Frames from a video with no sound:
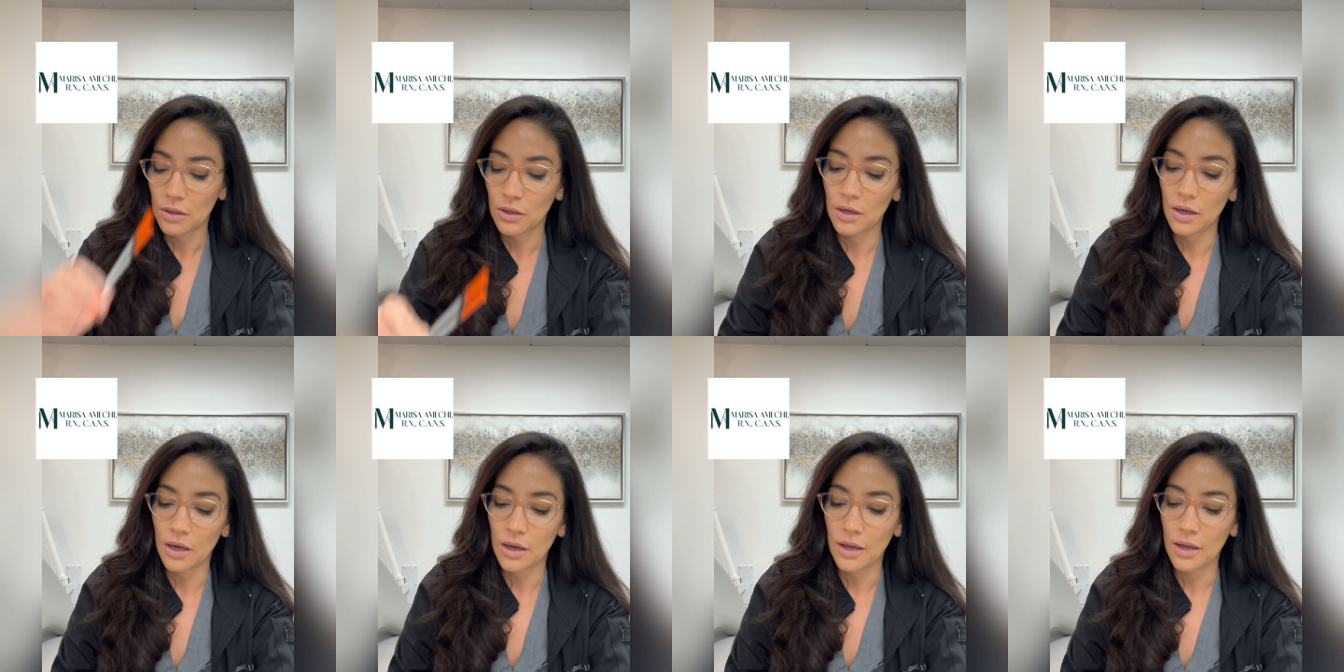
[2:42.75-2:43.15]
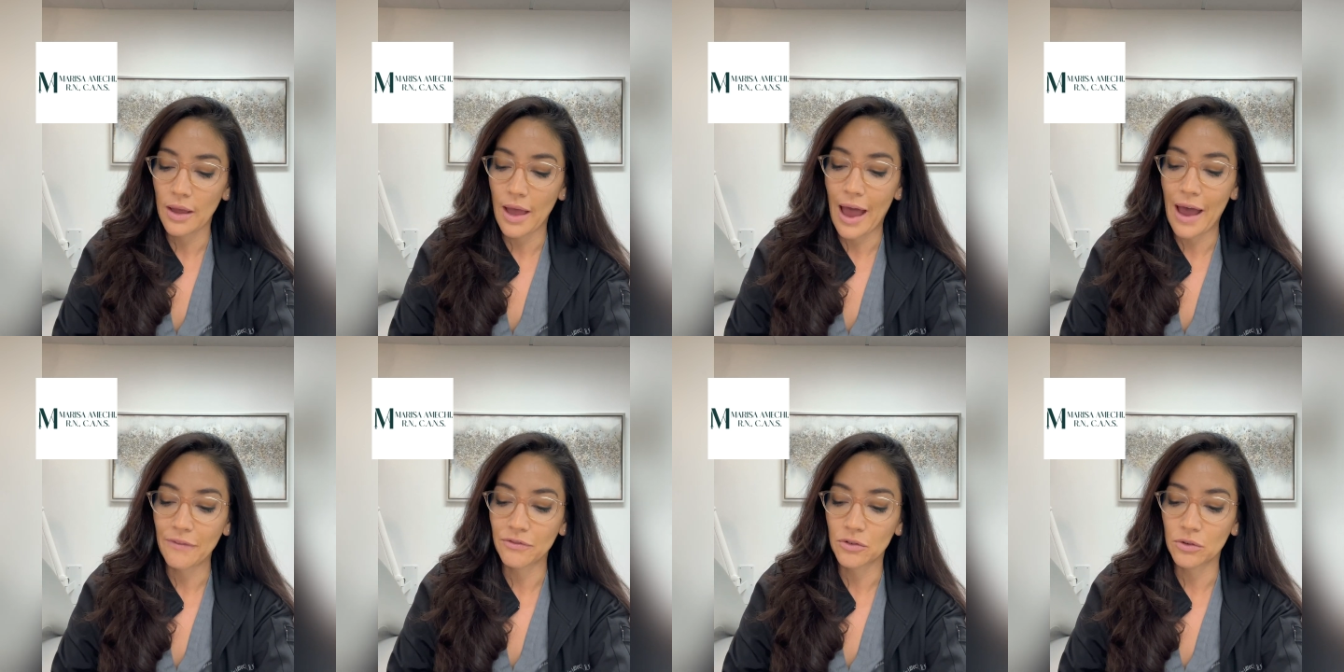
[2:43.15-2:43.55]

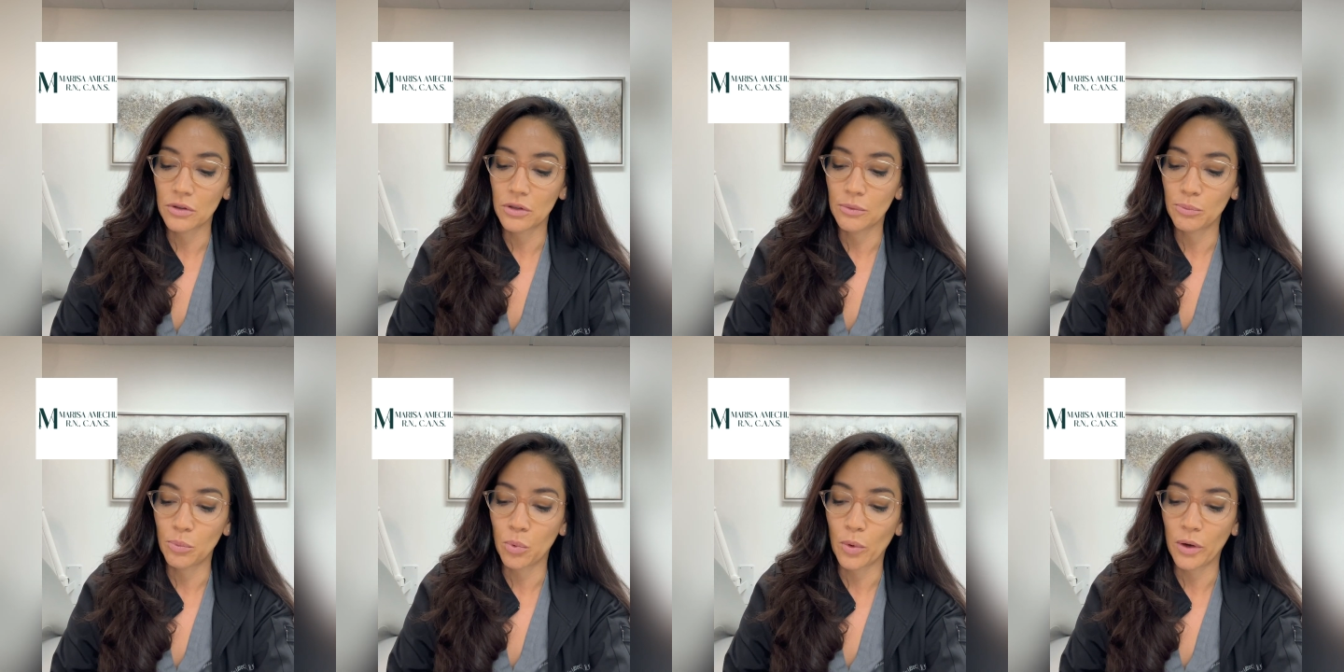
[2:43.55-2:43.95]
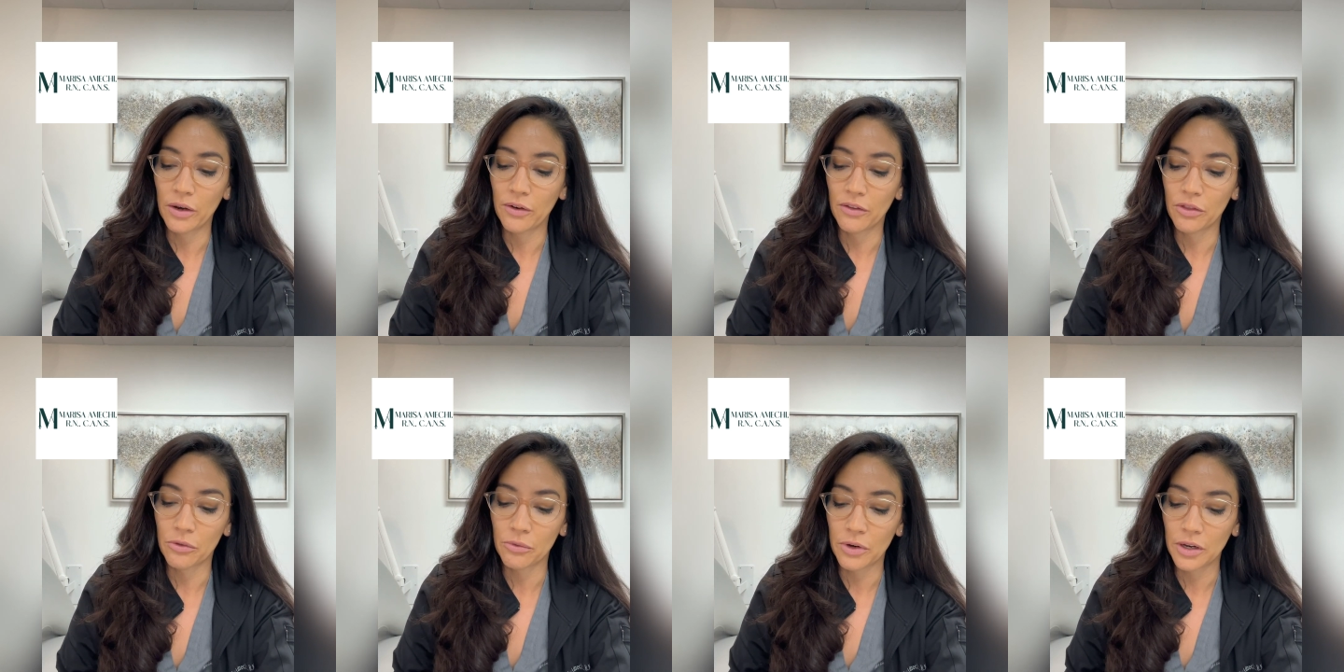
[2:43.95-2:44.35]
after the
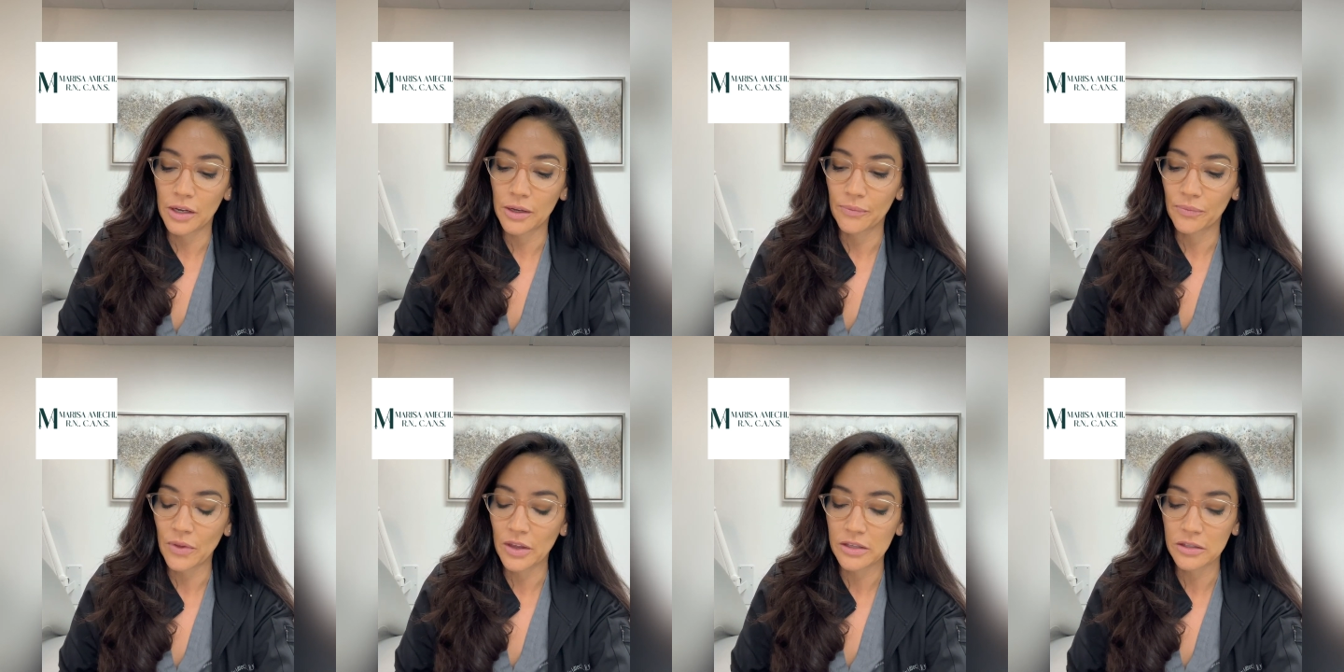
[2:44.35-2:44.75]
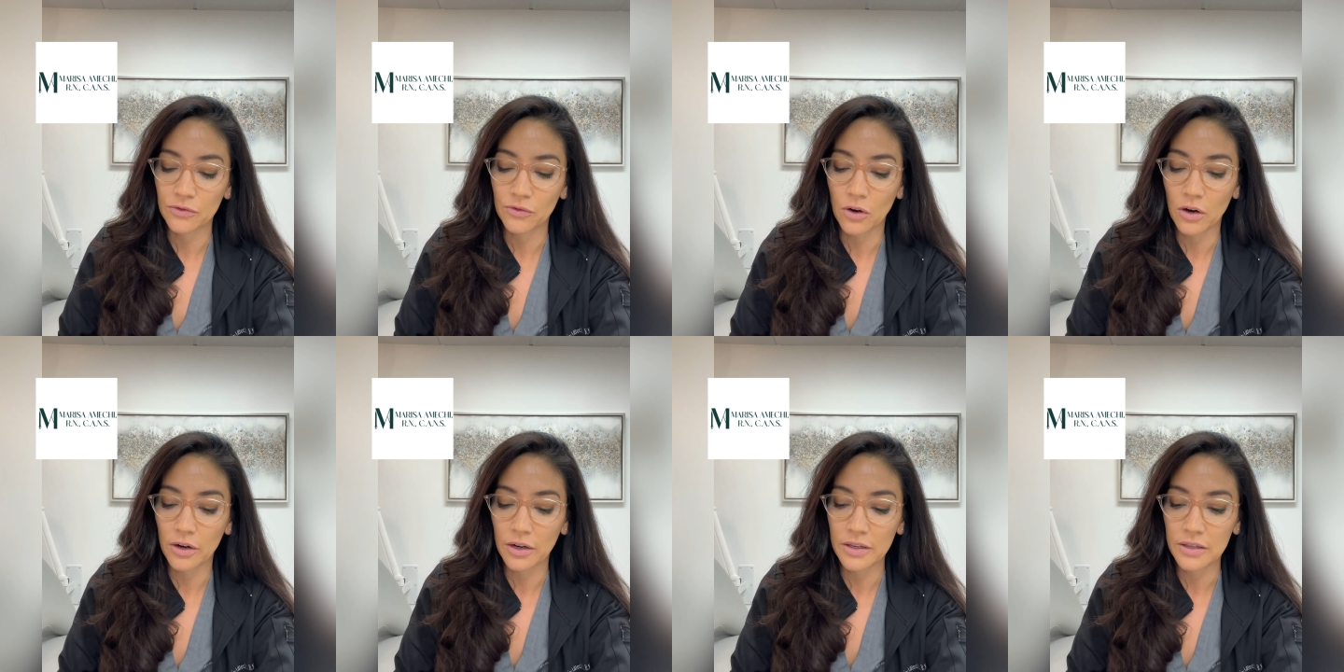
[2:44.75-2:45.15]
0.3 as
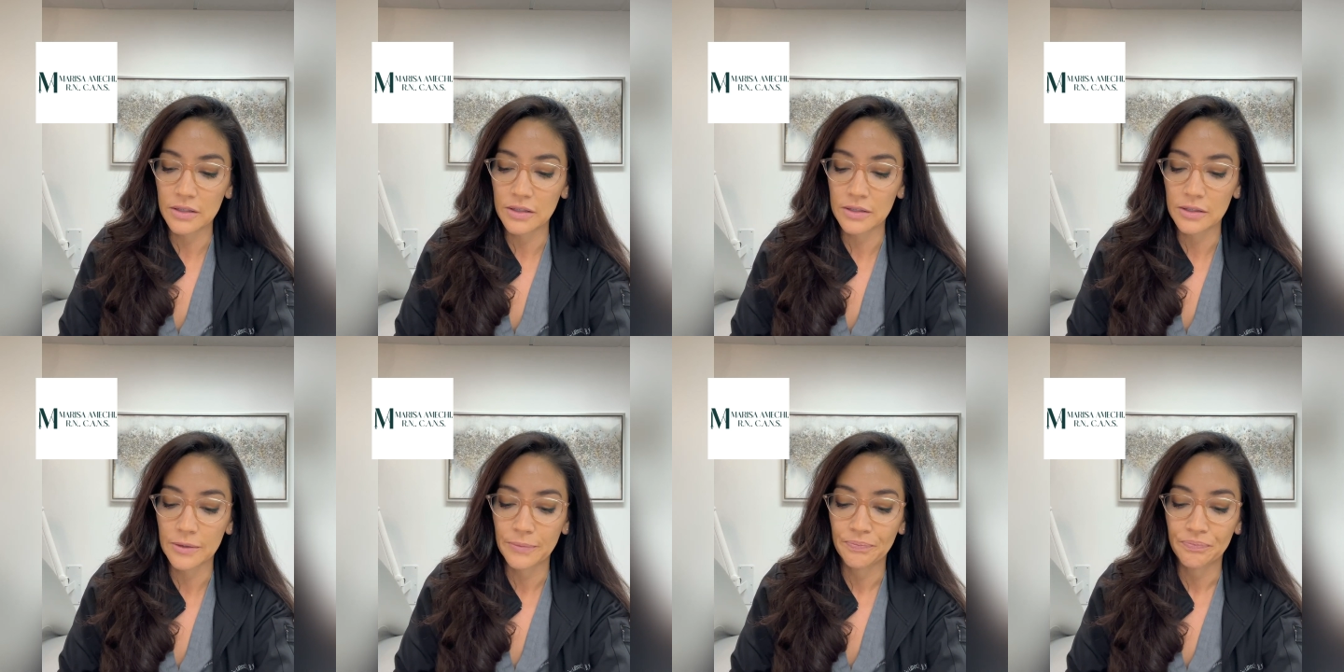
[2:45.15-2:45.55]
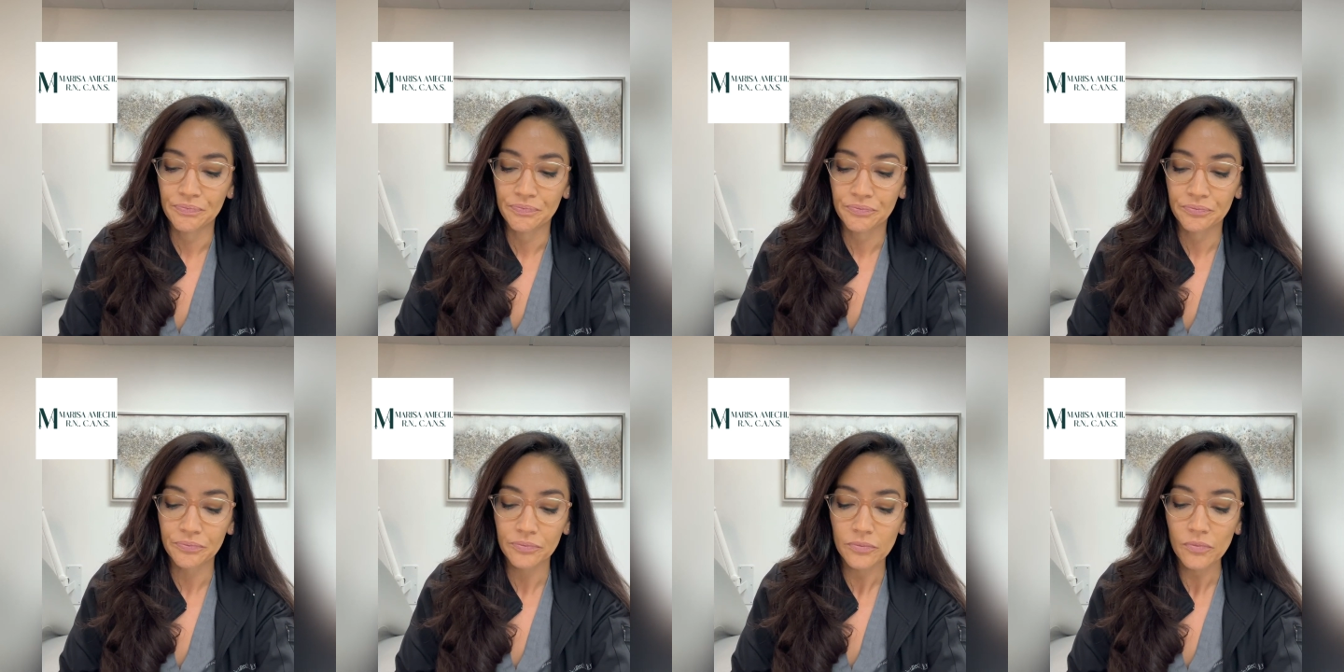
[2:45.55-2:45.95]
far as
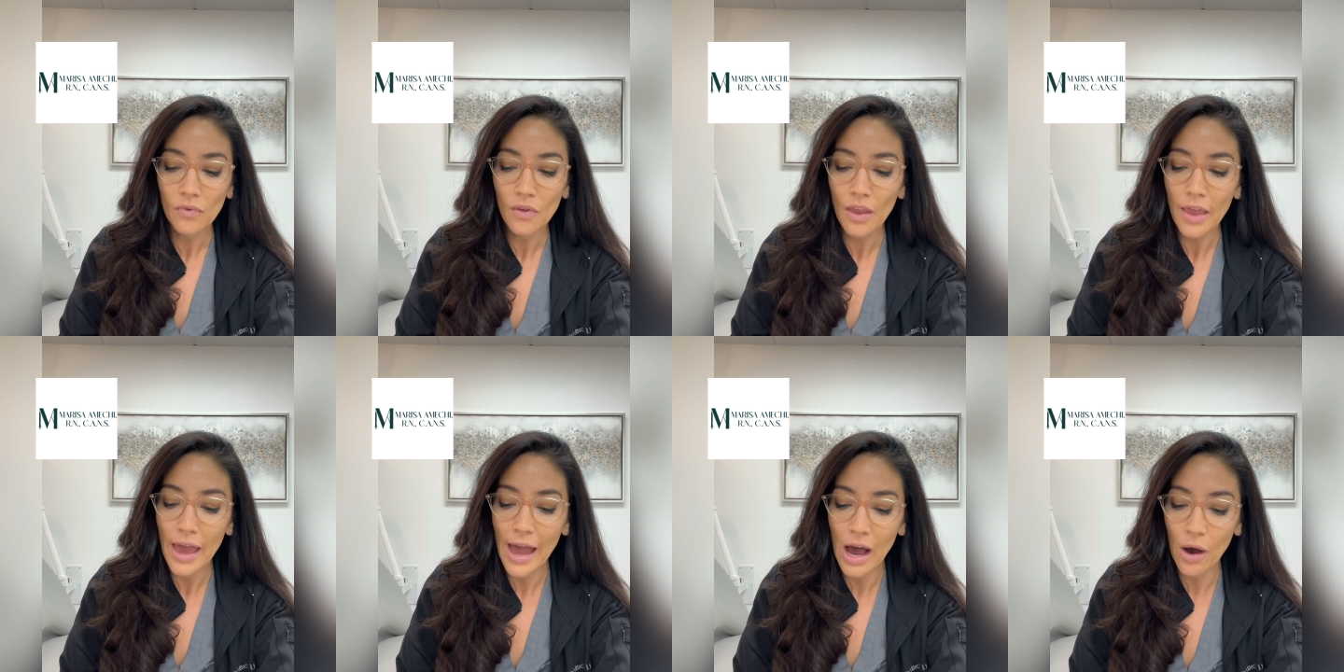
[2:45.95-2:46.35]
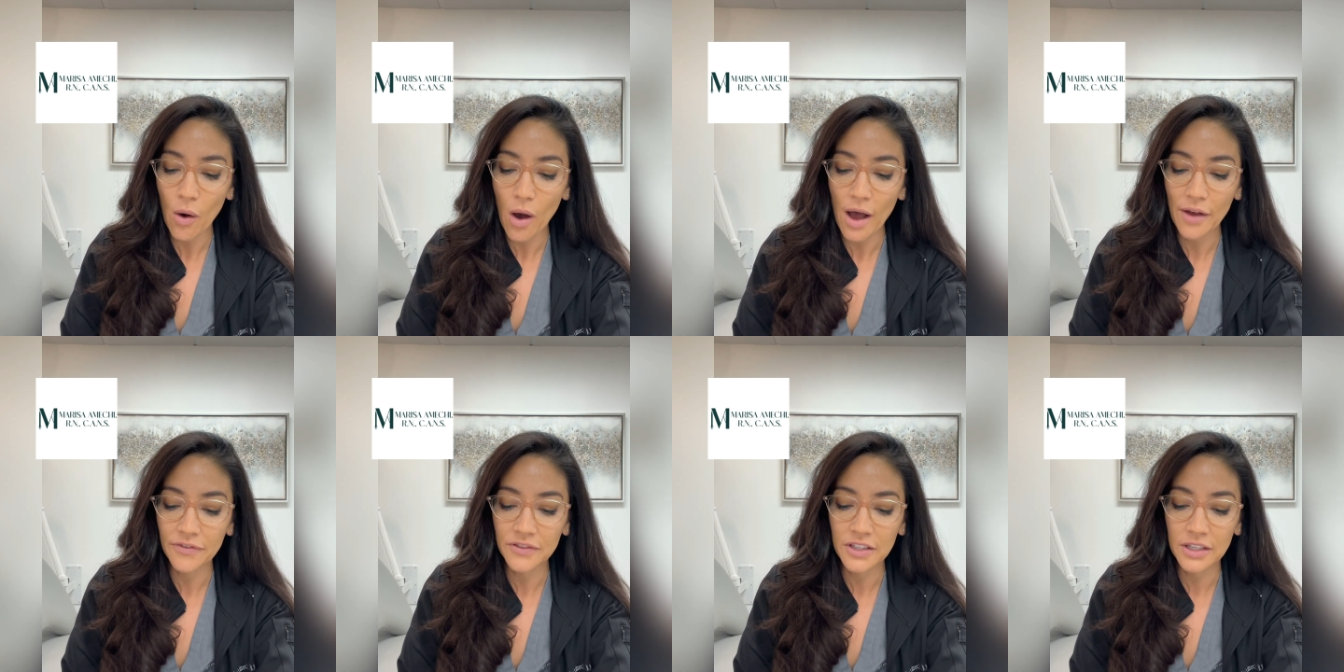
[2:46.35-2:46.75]
how
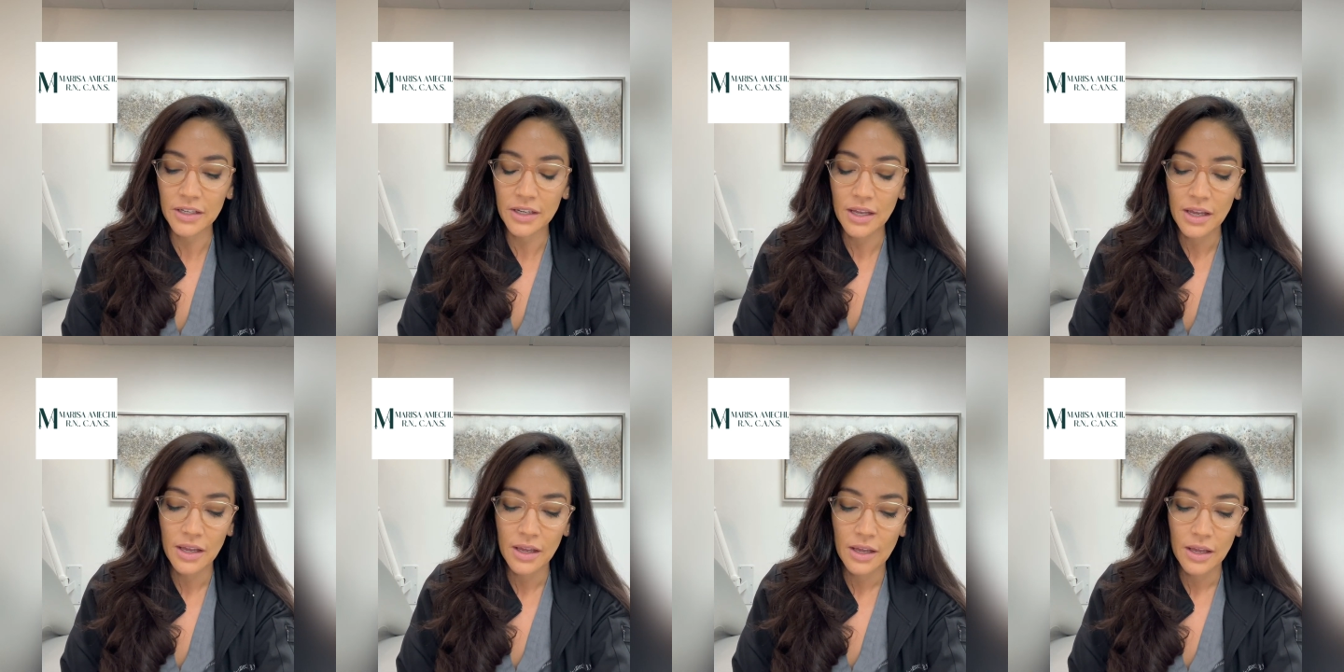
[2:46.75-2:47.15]
often.